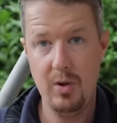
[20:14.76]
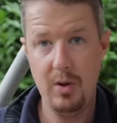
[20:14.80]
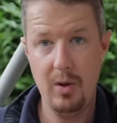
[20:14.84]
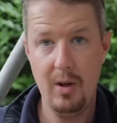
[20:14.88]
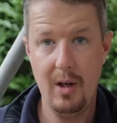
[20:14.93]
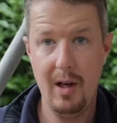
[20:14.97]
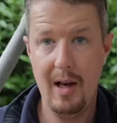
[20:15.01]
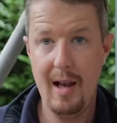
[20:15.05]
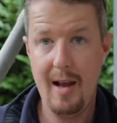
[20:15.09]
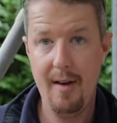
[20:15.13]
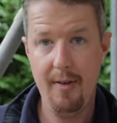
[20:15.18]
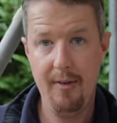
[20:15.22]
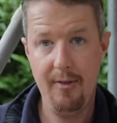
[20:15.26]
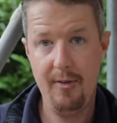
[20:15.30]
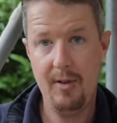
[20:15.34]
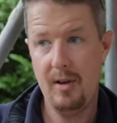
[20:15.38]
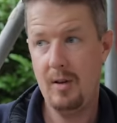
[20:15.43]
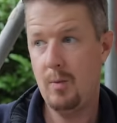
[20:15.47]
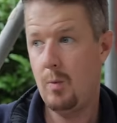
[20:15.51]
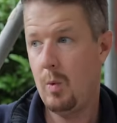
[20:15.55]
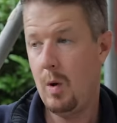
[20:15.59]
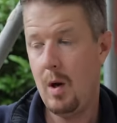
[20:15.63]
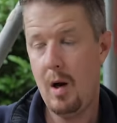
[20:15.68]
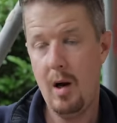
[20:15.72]
to lift
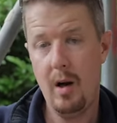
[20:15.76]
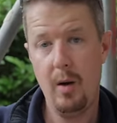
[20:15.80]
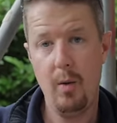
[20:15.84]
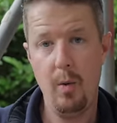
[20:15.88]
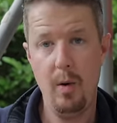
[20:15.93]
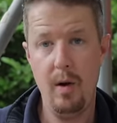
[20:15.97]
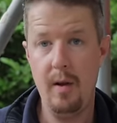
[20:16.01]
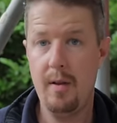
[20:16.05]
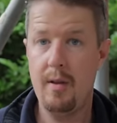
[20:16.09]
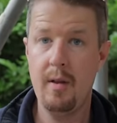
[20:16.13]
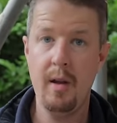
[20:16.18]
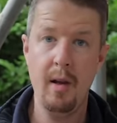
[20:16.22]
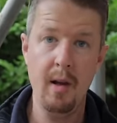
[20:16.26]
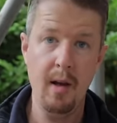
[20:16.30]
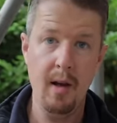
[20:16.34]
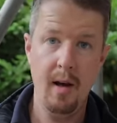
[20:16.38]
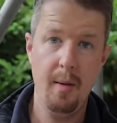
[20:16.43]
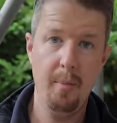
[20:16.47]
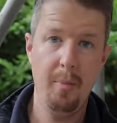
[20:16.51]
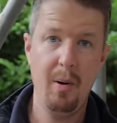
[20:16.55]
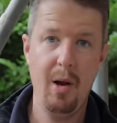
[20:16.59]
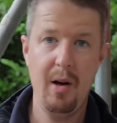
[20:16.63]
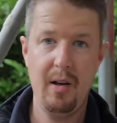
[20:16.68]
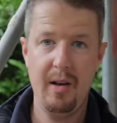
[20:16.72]
and work with
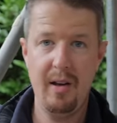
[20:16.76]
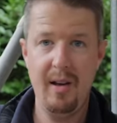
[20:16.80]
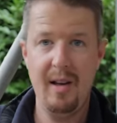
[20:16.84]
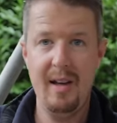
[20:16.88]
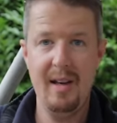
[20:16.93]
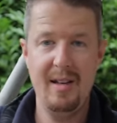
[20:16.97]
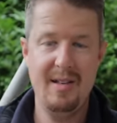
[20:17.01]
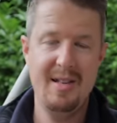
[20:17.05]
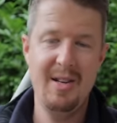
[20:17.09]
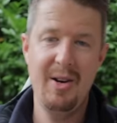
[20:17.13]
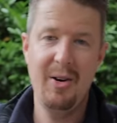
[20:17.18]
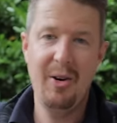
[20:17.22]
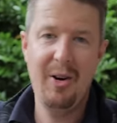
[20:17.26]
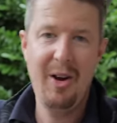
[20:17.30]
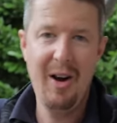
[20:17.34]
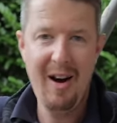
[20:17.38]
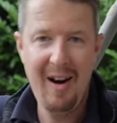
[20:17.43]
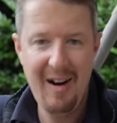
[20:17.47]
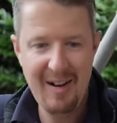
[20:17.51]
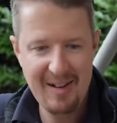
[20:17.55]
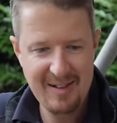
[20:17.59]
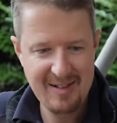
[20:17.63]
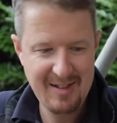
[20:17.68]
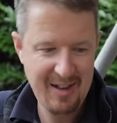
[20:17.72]
and plug into your
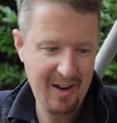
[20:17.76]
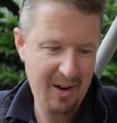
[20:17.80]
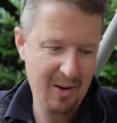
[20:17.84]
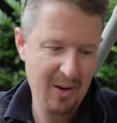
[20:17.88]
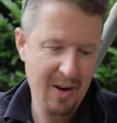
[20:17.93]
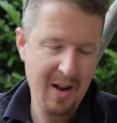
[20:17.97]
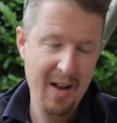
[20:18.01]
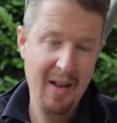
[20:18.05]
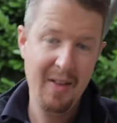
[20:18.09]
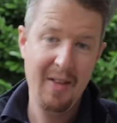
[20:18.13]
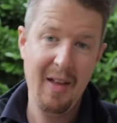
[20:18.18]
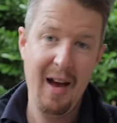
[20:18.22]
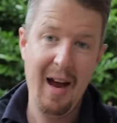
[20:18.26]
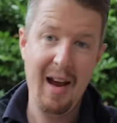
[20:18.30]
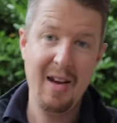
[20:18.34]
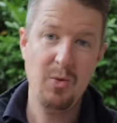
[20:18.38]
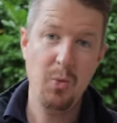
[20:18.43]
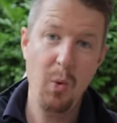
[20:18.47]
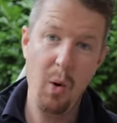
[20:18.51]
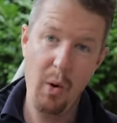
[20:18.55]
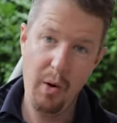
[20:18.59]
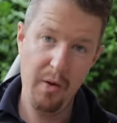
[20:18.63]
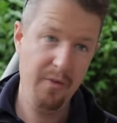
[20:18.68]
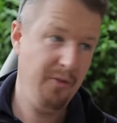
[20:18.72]
car. So that is
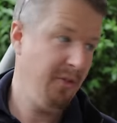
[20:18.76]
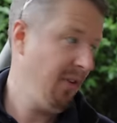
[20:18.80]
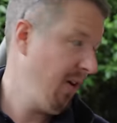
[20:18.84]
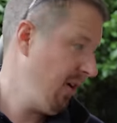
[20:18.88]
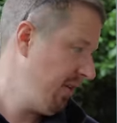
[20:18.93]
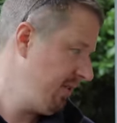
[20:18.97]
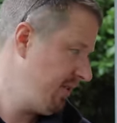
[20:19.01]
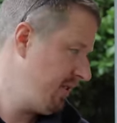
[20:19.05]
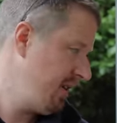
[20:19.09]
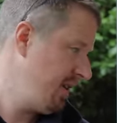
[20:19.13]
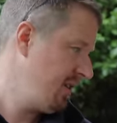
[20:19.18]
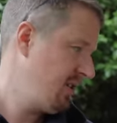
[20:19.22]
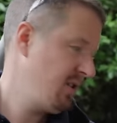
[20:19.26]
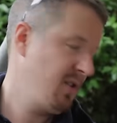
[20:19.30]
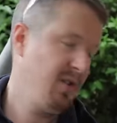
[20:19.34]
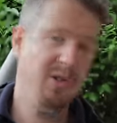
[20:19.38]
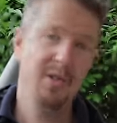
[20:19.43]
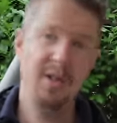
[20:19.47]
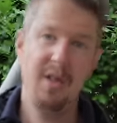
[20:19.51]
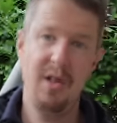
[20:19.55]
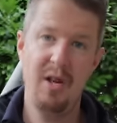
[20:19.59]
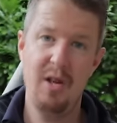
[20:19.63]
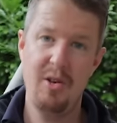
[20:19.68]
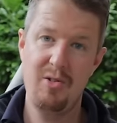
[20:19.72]
one advantage to
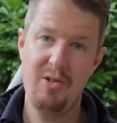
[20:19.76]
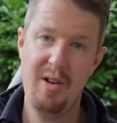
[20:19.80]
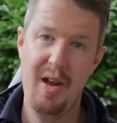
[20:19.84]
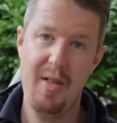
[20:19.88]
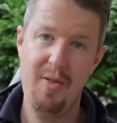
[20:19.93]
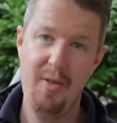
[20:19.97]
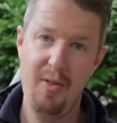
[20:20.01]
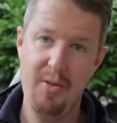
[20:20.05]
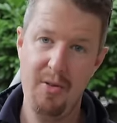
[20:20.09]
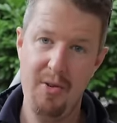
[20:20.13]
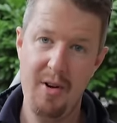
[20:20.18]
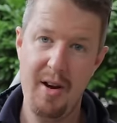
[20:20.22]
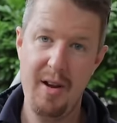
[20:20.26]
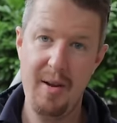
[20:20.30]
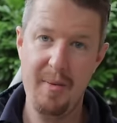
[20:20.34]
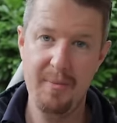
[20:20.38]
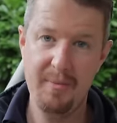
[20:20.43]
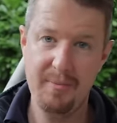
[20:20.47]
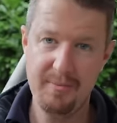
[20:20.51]
the new Gen 3.